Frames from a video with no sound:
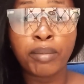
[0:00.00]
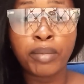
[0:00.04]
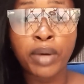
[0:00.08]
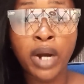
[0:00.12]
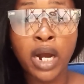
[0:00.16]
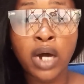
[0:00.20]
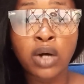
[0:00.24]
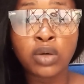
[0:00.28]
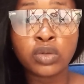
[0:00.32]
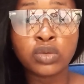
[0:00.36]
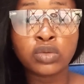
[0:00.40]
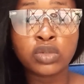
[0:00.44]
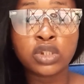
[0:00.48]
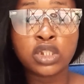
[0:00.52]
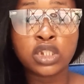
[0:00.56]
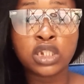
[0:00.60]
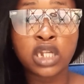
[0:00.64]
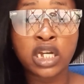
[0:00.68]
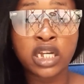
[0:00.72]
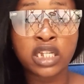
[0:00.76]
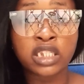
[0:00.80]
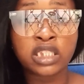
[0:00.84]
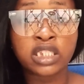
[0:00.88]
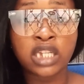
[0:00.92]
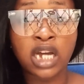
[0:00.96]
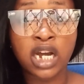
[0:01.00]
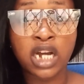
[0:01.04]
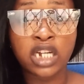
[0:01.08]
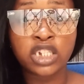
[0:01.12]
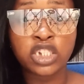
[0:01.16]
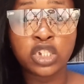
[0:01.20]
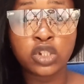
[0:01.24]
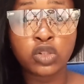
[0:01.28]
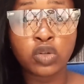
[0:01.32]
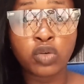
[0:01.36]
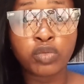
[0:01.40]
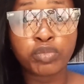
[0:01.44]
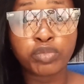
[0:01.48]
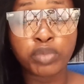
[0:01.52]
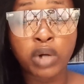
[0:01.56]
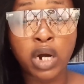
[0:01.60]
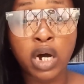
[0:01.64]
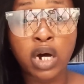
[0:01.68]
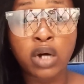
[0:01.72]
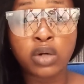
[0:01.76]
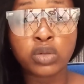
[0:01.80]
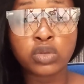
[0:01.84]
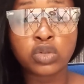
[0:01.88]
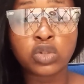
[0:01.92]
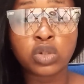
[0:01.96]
brown, the darker shade of brown.